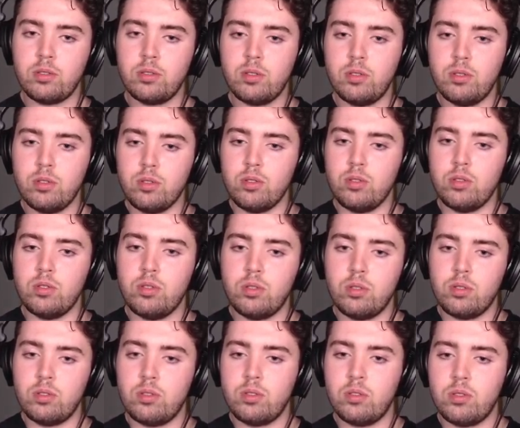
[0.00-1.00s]

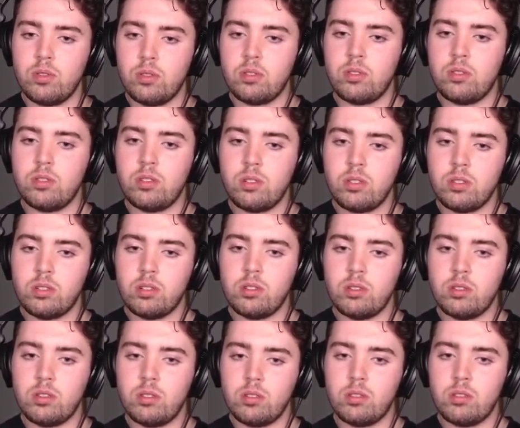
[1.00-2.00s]

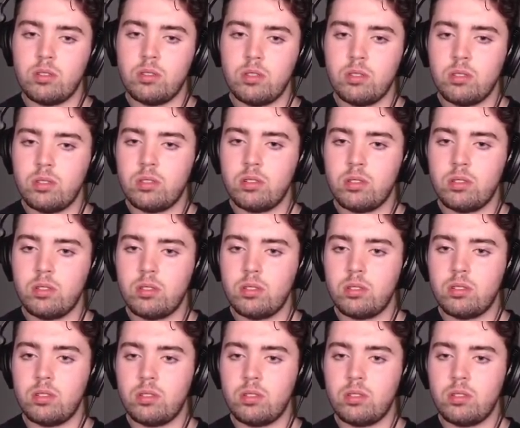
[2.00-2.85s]
No one is speaking in this clip.